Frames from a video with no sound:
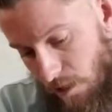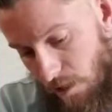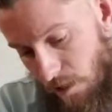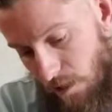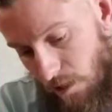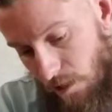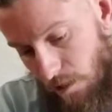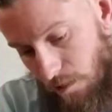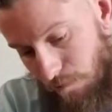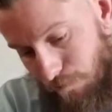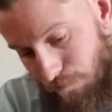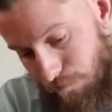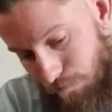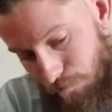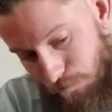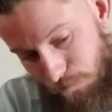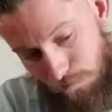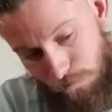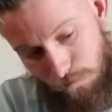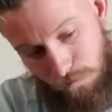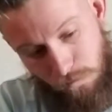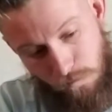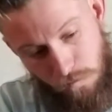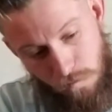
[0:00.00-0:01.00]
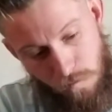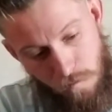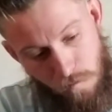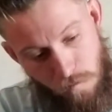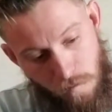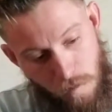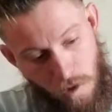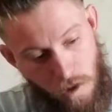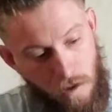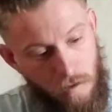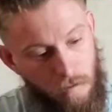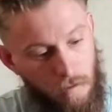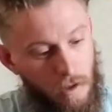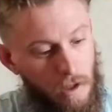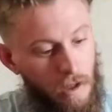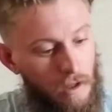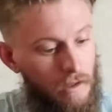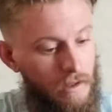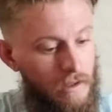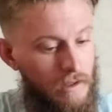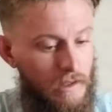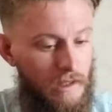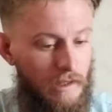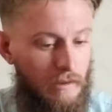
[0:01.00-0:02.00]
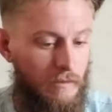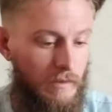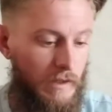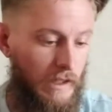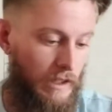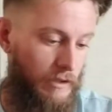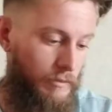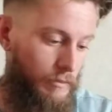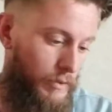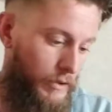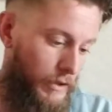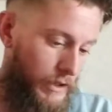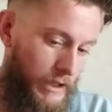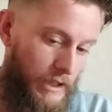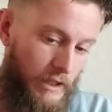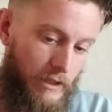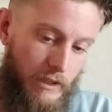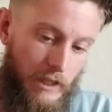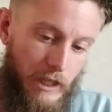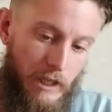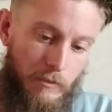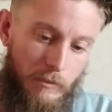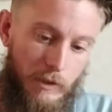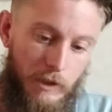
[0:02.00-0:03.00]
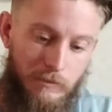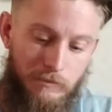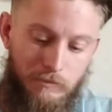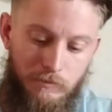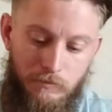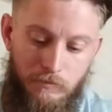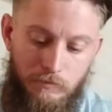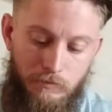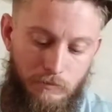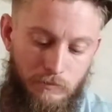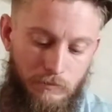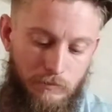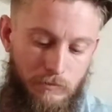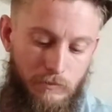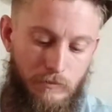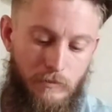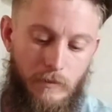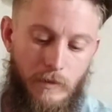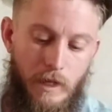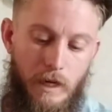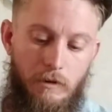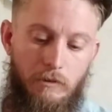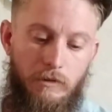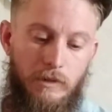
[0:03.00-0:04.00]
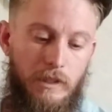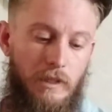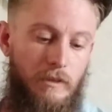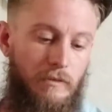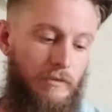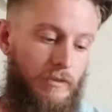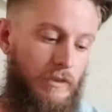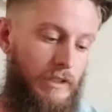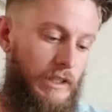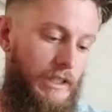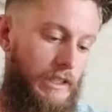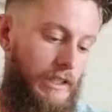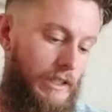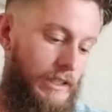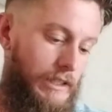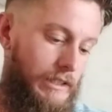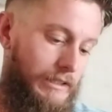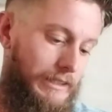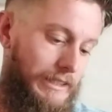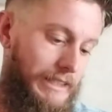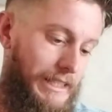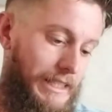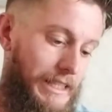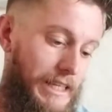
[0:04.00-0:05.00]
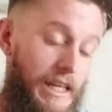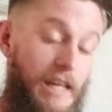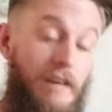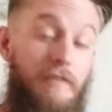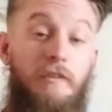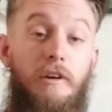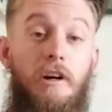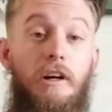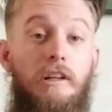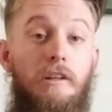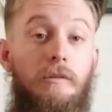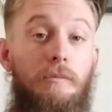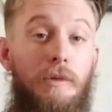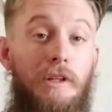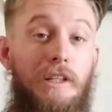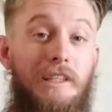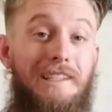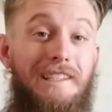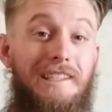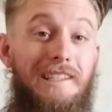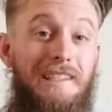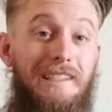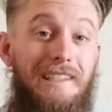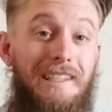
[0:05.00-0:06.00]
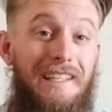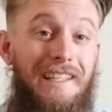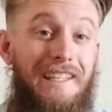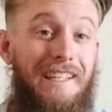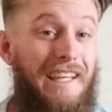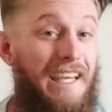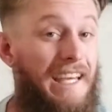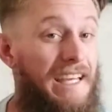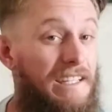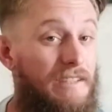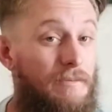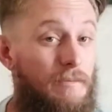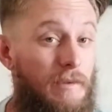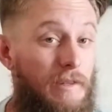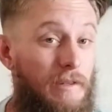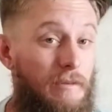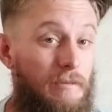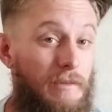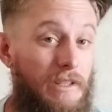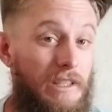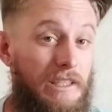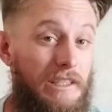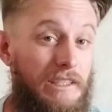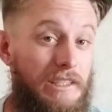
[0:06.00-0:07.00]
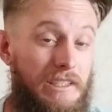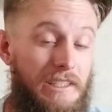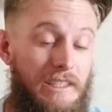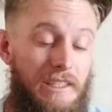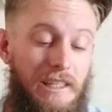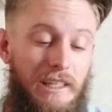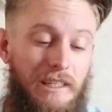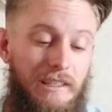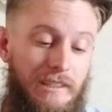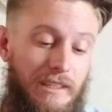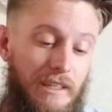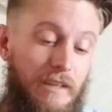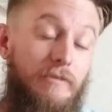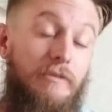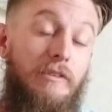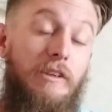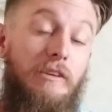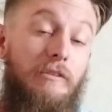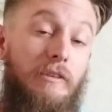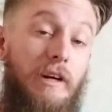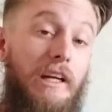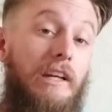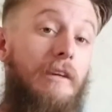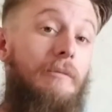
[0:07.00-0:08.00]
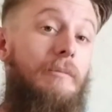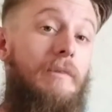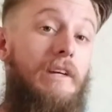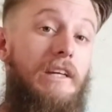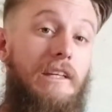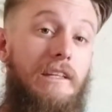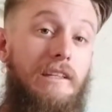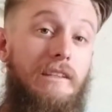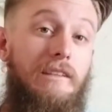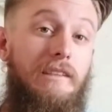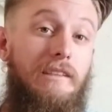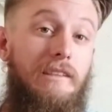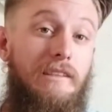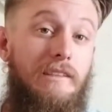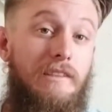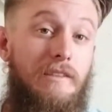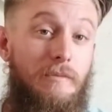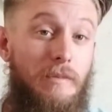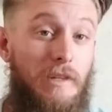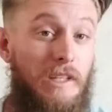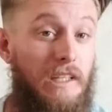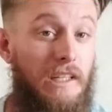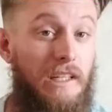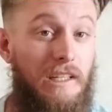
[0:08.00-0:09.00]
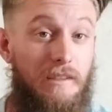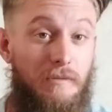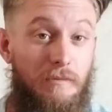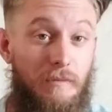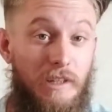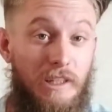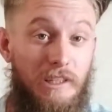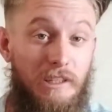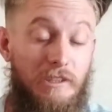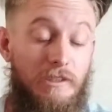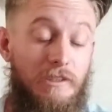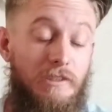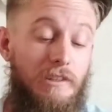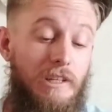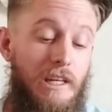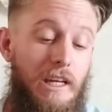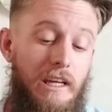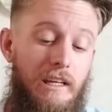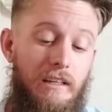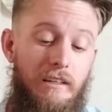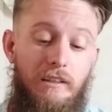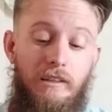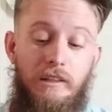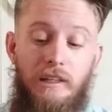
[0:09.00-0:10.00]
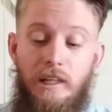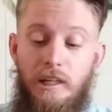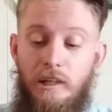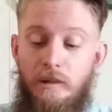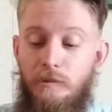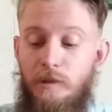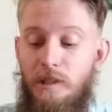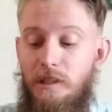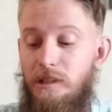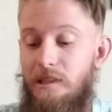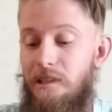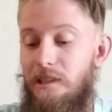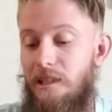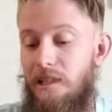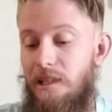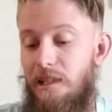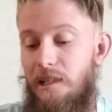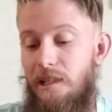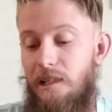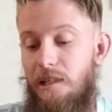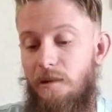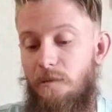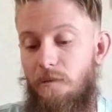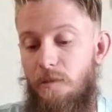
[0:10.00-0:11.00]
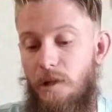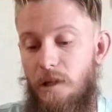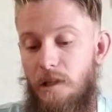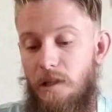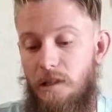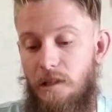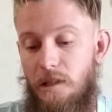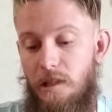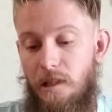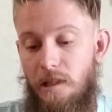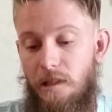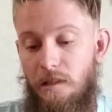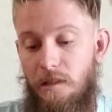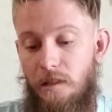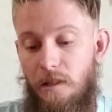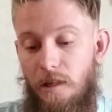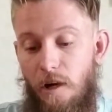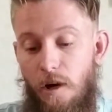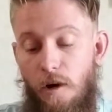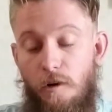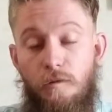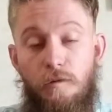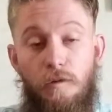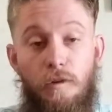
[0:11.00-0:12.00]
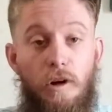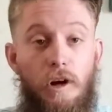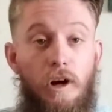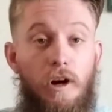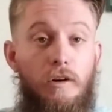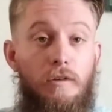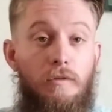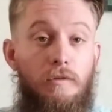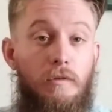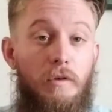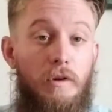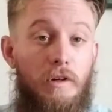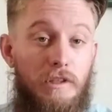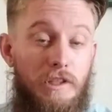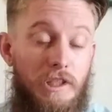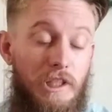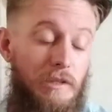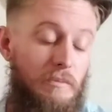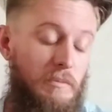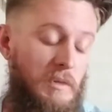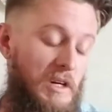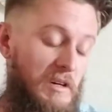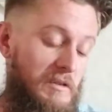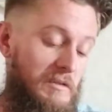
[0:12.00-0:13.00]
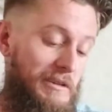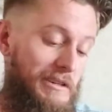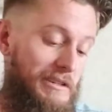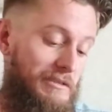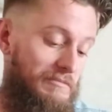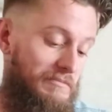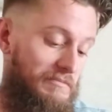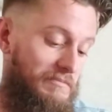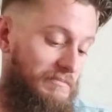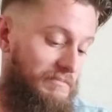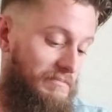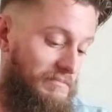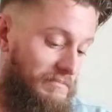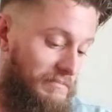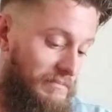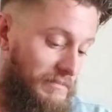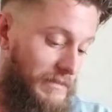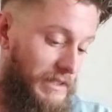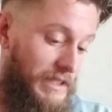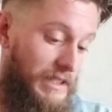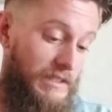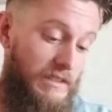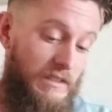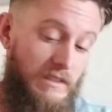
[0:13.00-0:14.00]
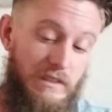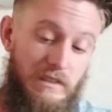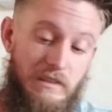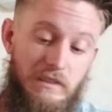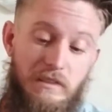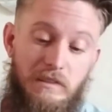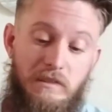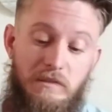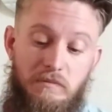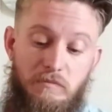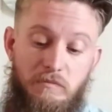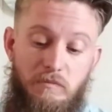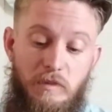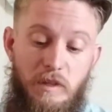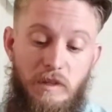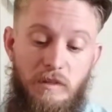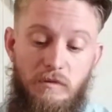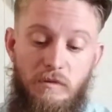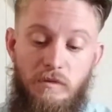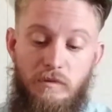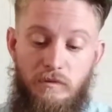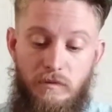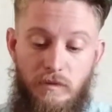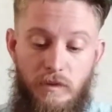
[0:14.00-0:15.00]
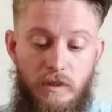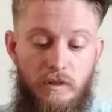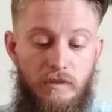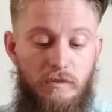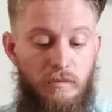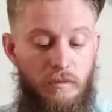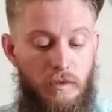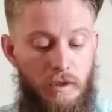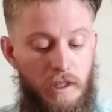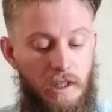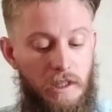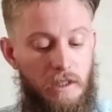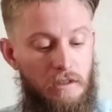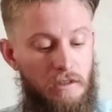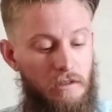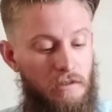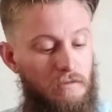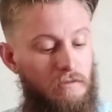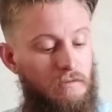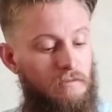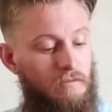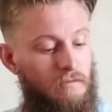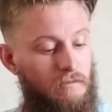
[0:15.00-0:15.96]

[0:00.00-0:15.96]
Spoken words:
But overall, this seems like a pretty good helmet. I would definitely, if you're on a budget, can't spend much, definitely recommend spending as much as you can on a helmet. But overall, for a cheap helmet, this one feels pretty good.